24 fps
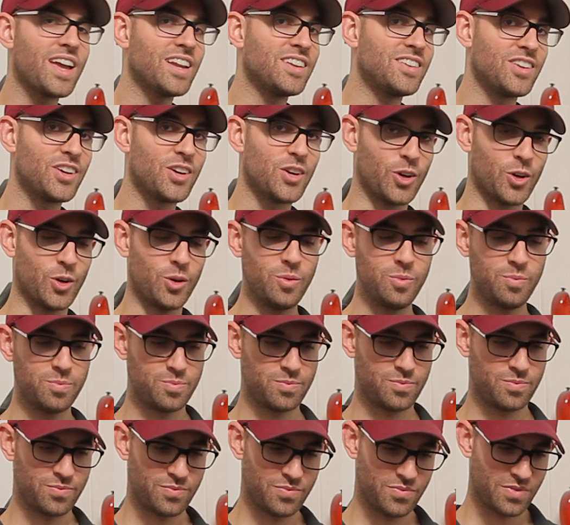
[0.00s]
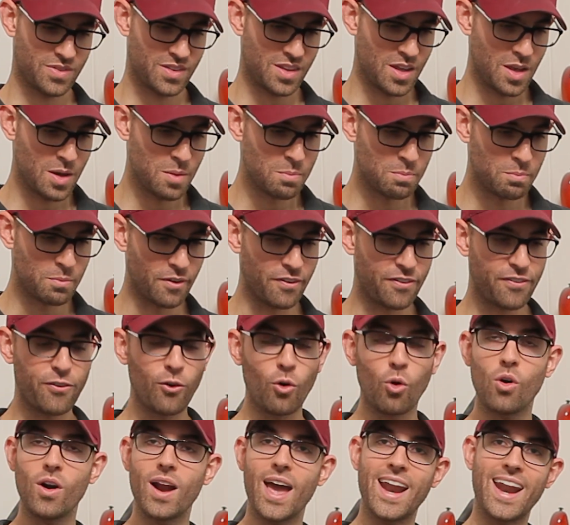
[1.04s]
do
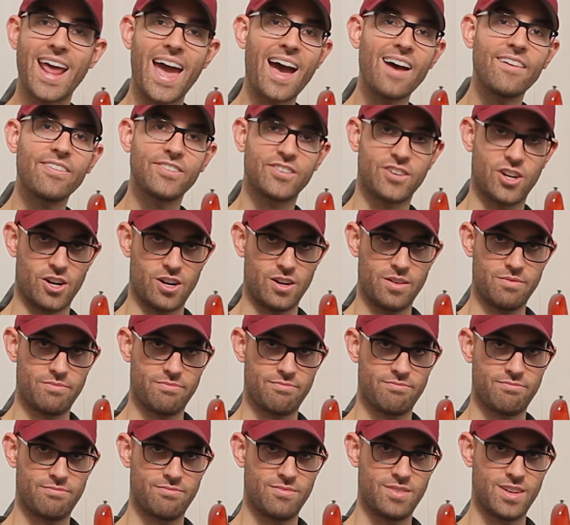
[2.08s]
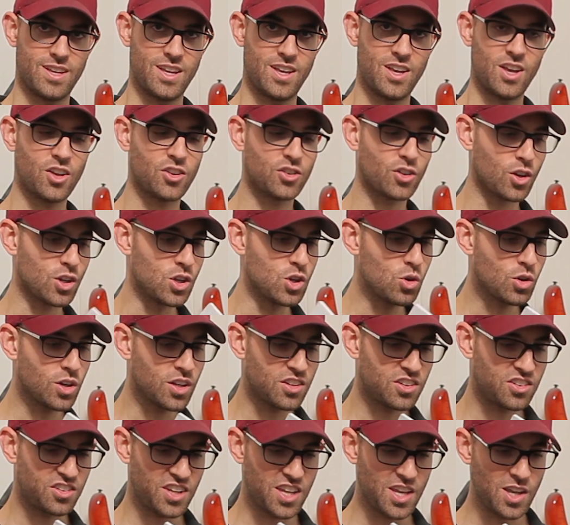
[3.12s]
before and after, so you can
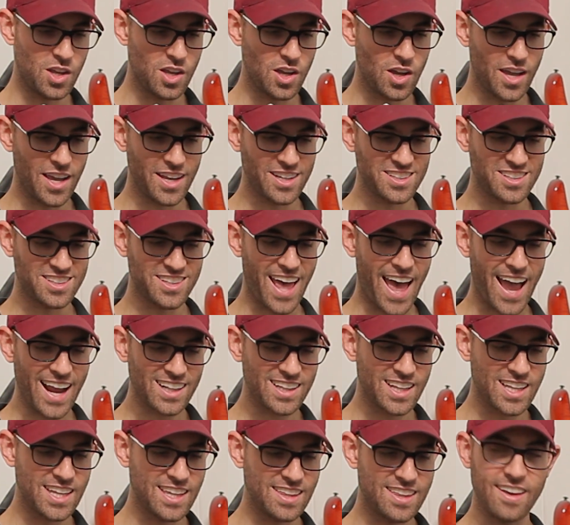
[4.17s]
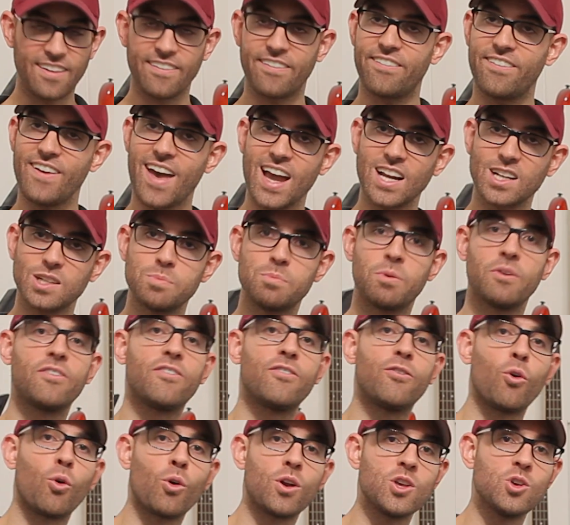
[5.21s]
see exactly the effect
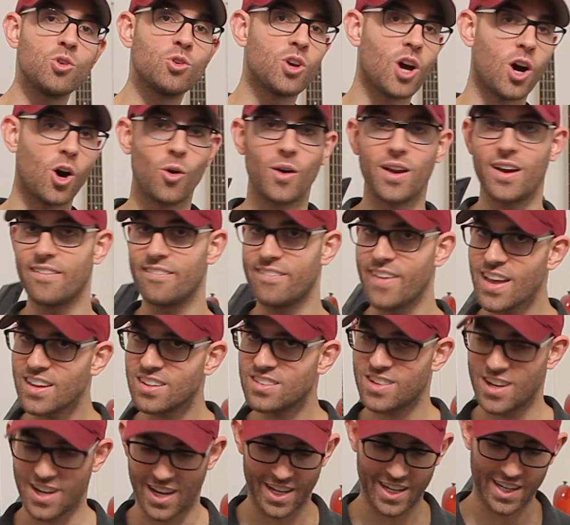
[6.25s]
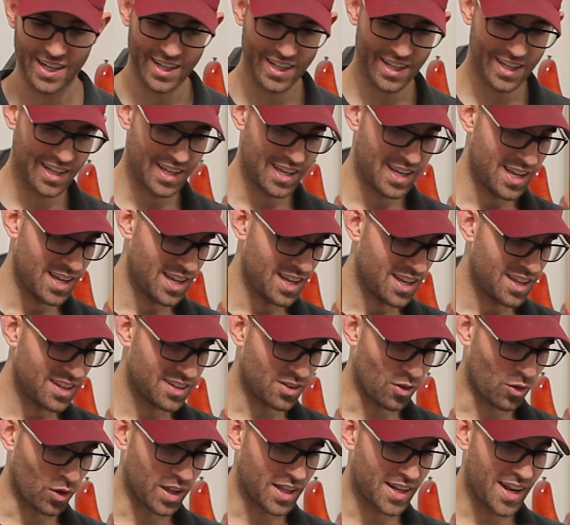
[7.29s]
before you go and invest in it. It's
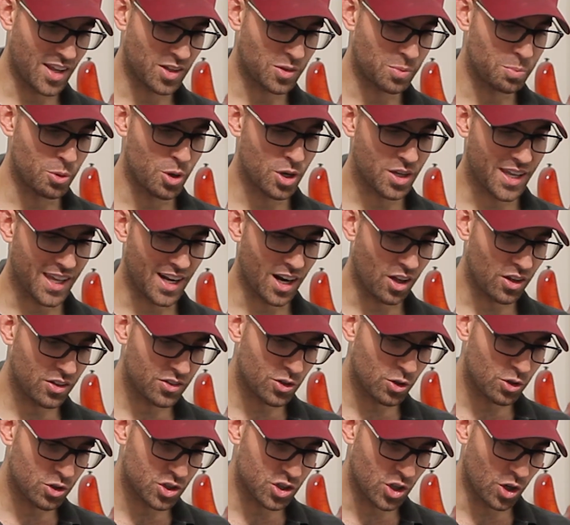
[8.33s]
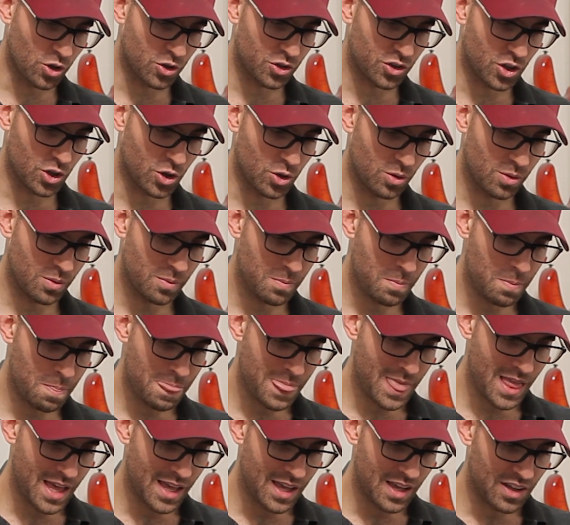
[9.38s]
a really nice book. It also shows you
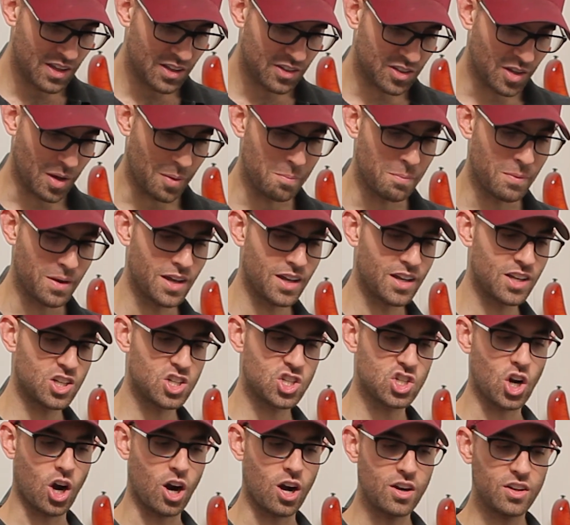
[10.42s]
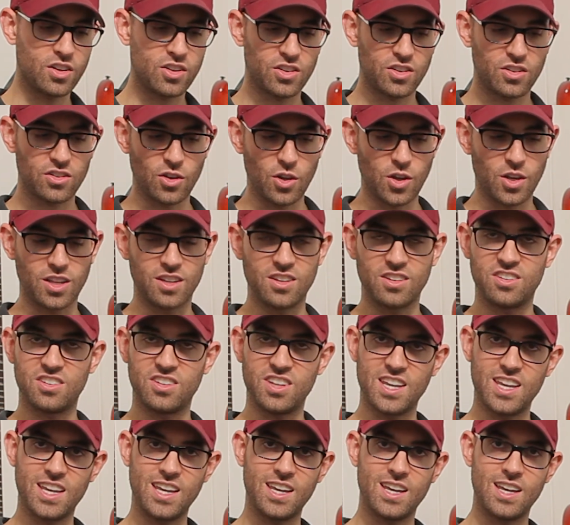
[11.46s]
some charts so you can
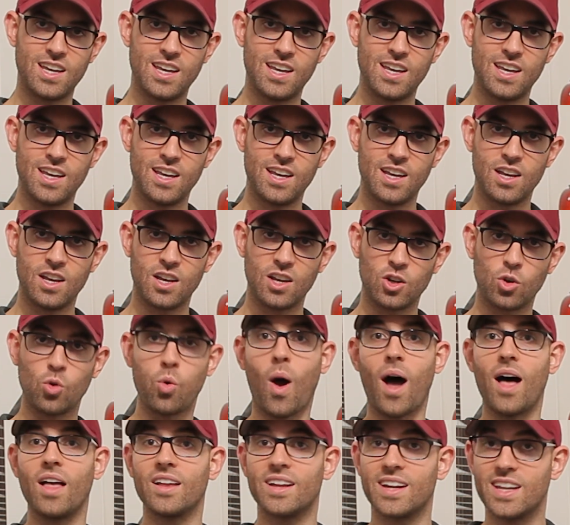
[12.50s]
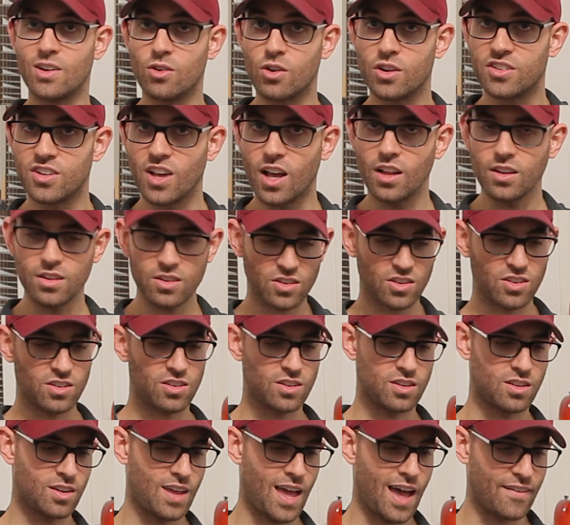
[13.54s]
see quality results
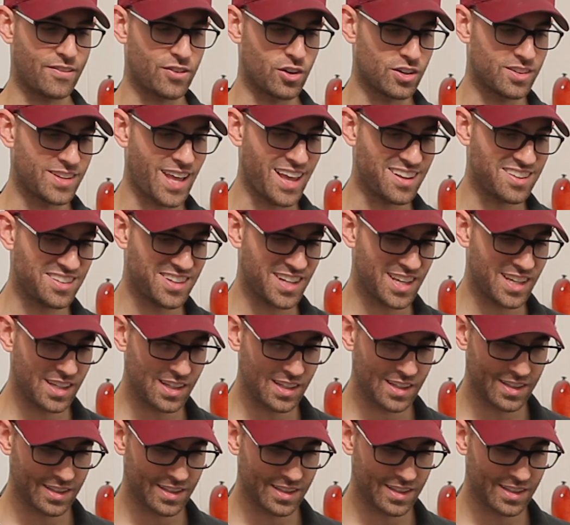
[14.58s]
after testing.